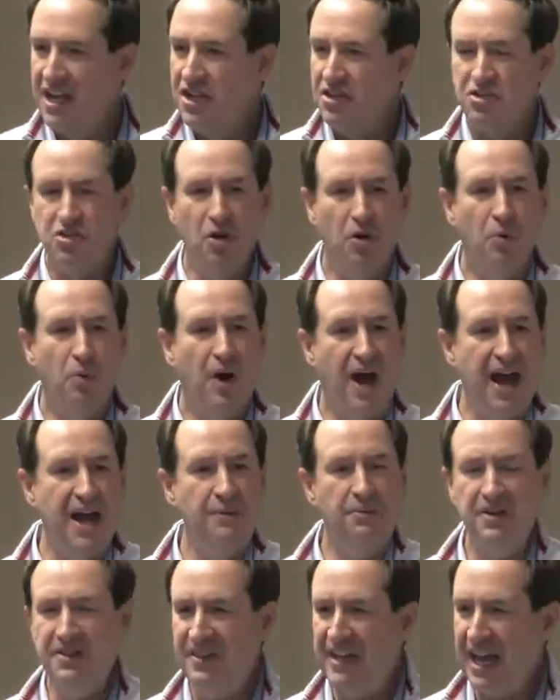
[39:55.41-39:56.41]
So why
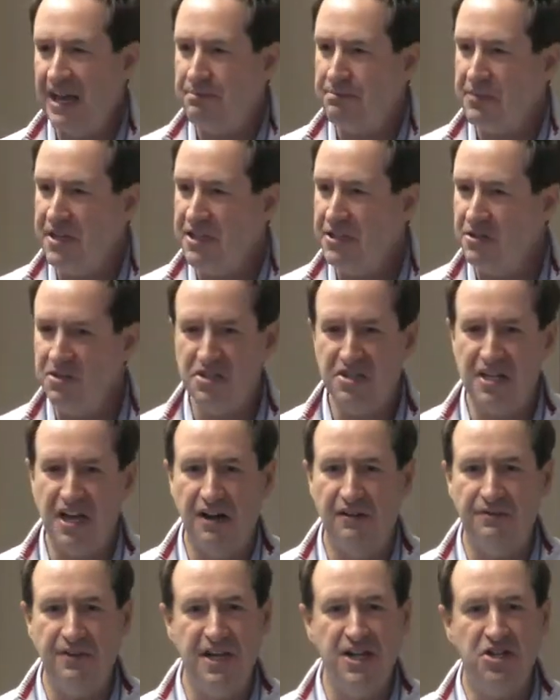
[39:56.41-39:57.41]
would that be your
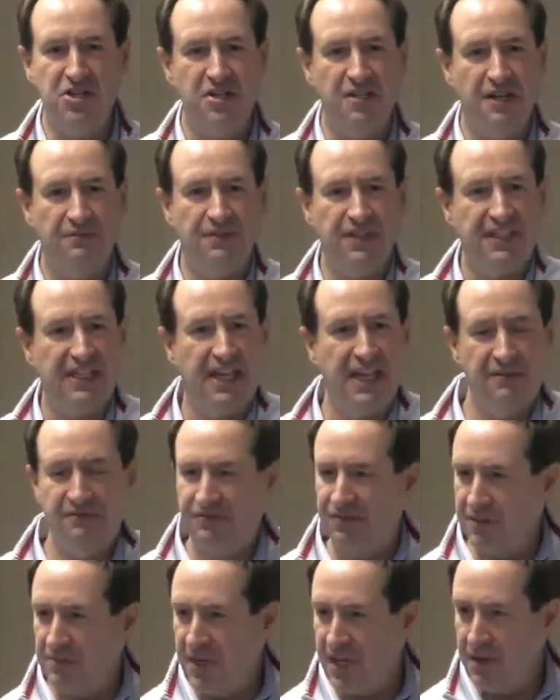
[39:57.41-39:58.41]
salvation if it came
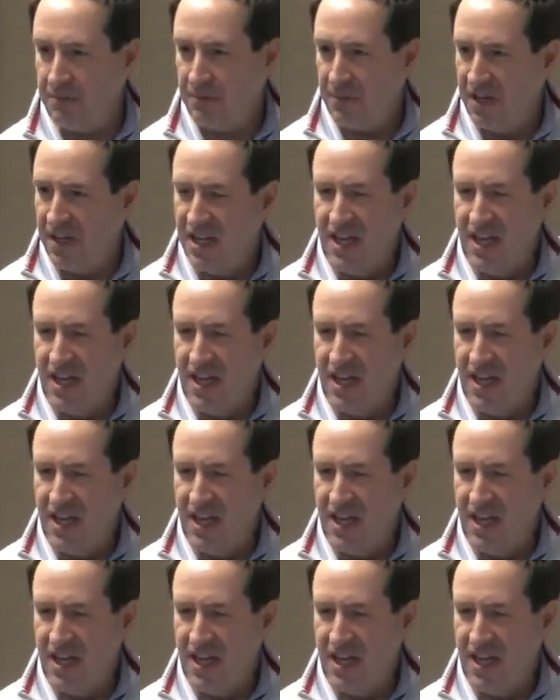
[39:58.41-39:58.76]
from Him?